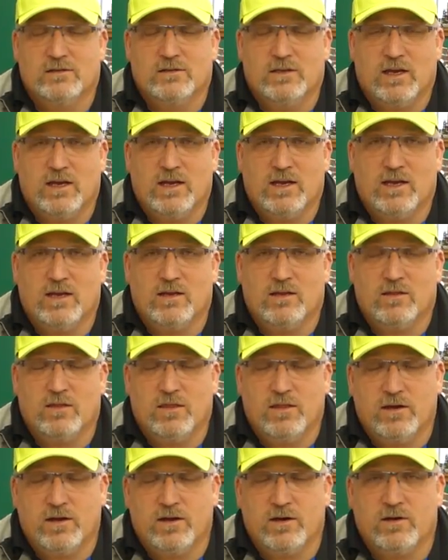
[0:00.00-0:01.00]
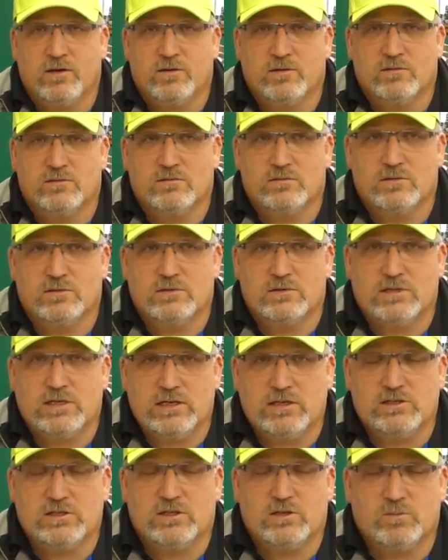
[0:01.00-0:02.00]
And their
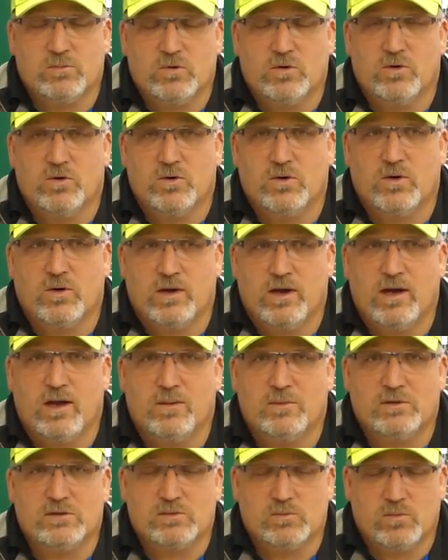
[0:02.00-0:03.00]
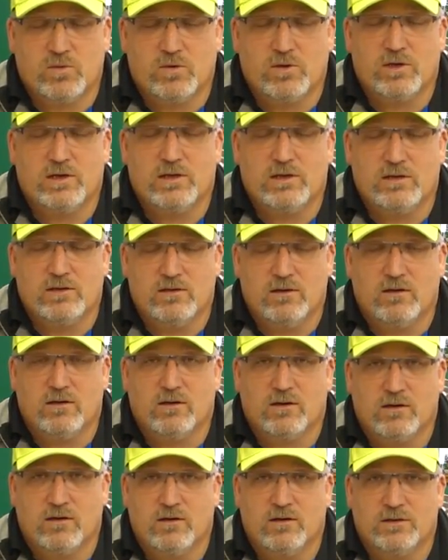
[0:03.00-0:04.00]
teaching program is pretty
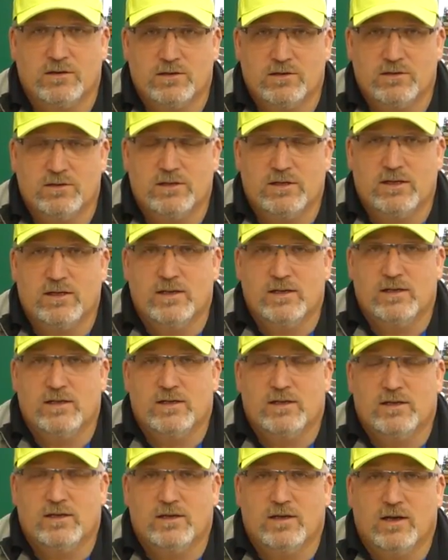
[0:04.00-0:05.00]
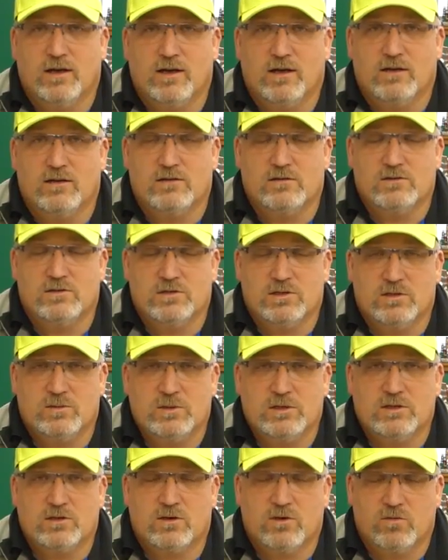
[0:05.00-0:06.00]
doggone good.
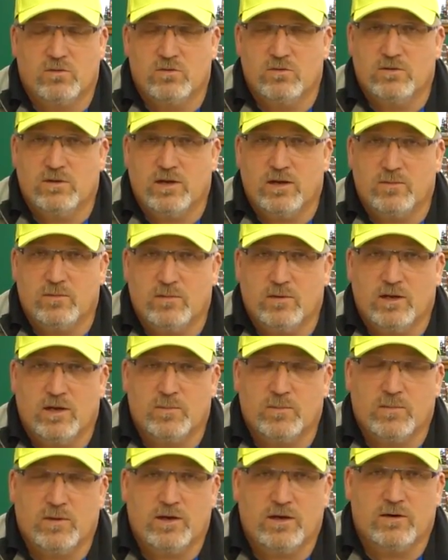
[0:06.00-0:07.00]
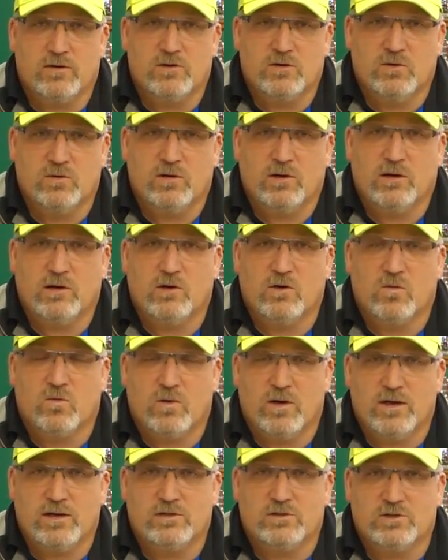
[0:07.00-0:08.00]
Jim and the crew up there do a
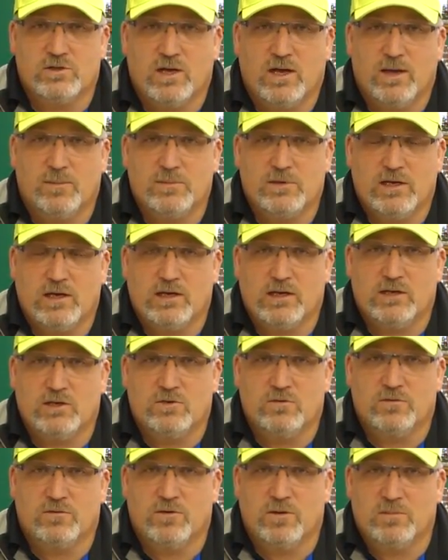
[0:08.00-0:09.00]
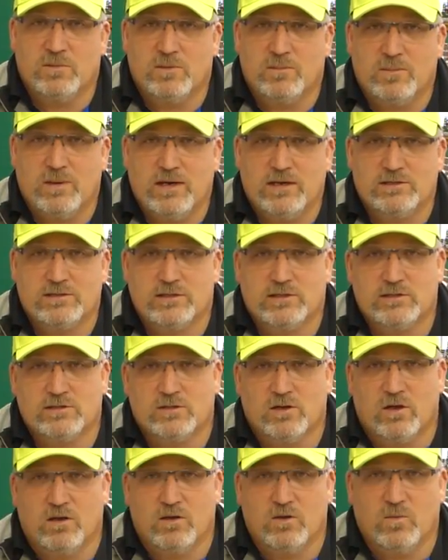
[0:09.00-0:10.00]
great job taking you from the basics
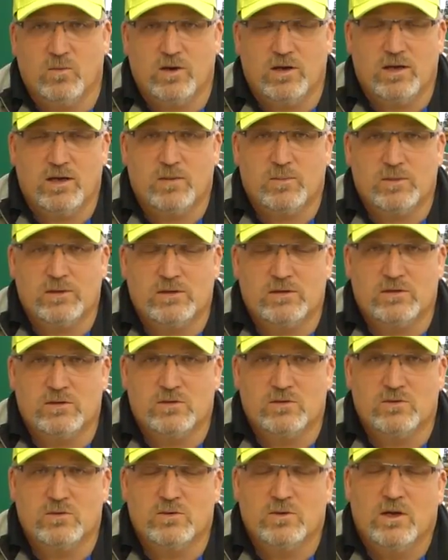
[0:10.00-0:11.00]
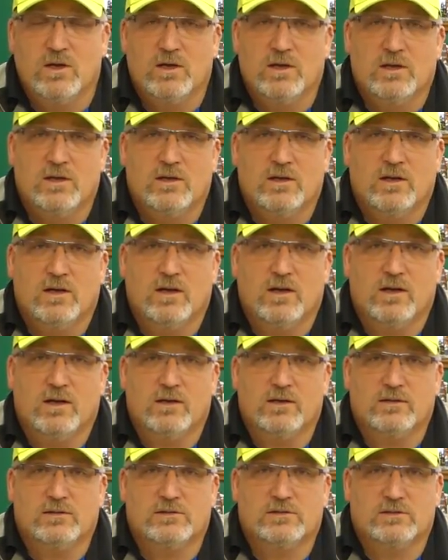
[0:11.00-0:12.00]
all the way up into
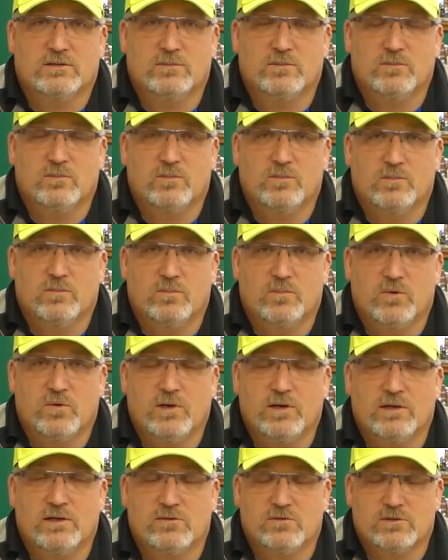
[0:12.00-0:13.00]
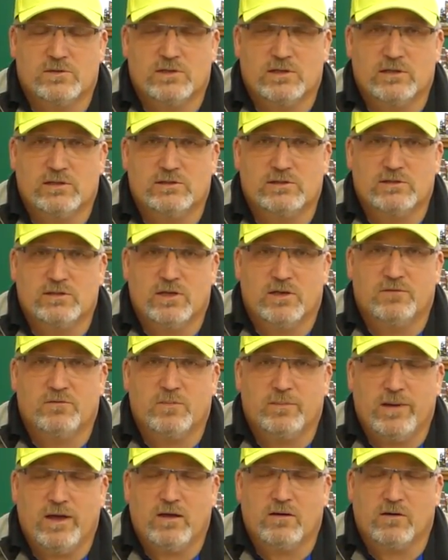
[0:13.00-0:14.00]
some pretty interesting stuff
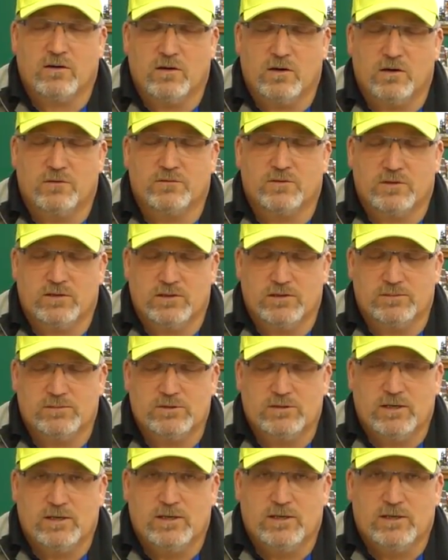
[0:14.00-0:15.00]
about golf clubs.